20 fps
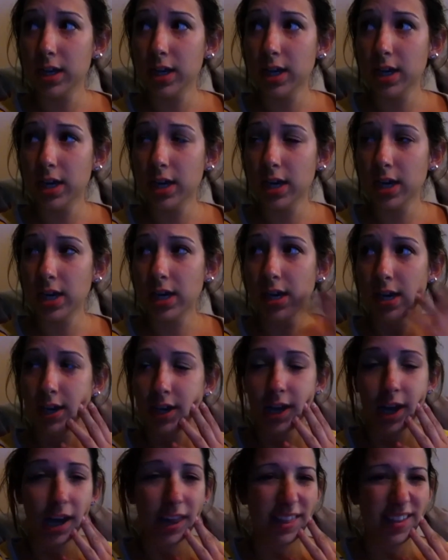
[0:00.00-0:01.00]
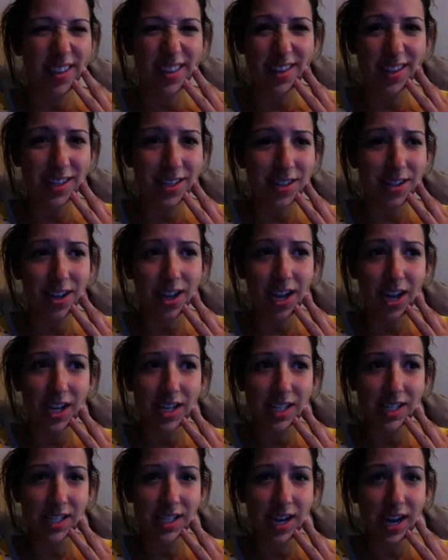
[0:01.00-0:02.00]
I think that's all I
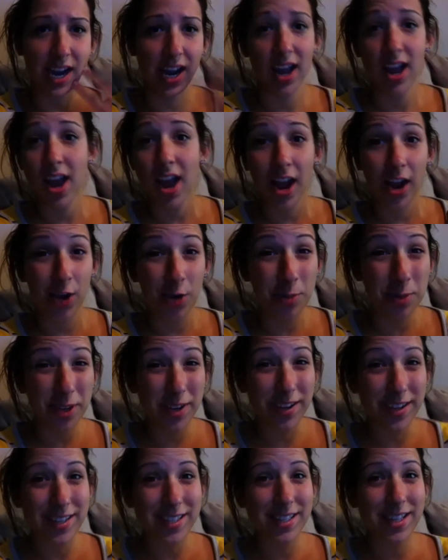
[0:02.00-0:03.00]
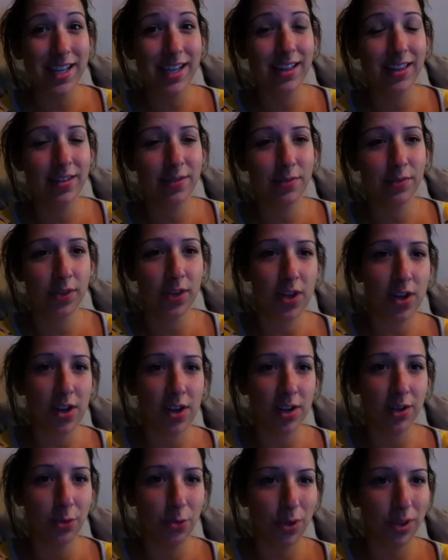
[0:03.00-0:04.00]
had to say. I hope you guys like the
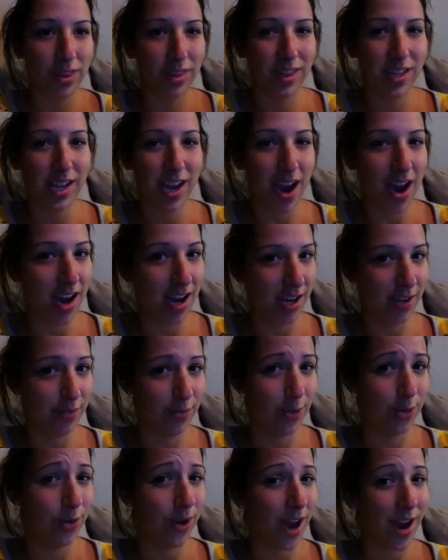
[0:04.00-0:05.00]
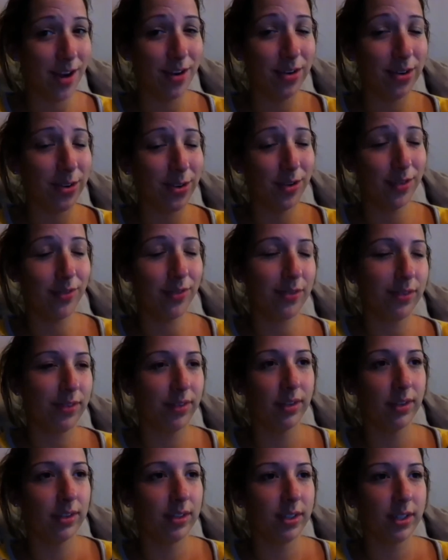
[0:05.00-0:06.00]
vlog with the iPhone. I don't know if
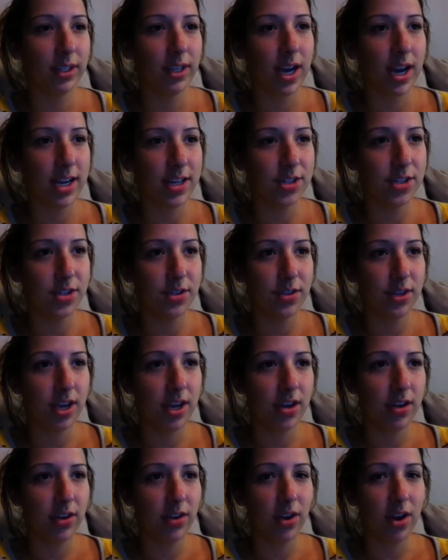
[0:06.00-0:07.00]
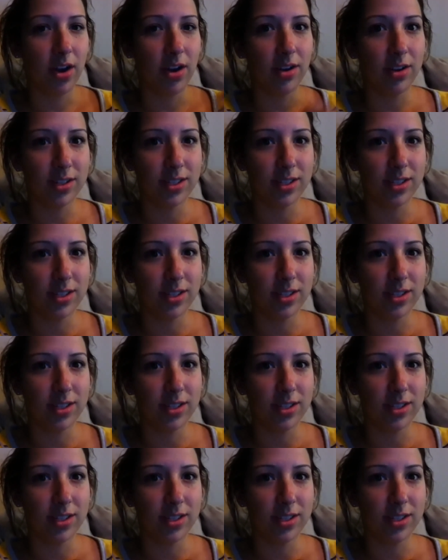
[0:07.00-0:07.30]
I do yet or not.